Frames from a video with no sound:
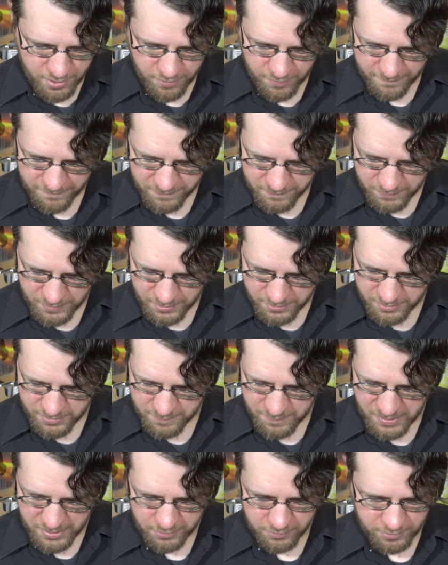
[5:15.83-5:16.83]
or if they just
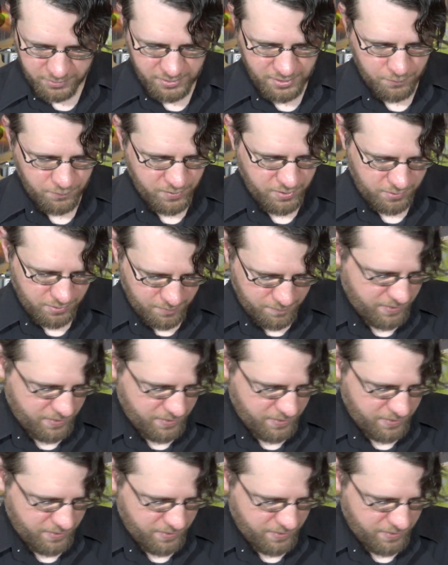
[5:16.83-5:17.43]
made it look that way on the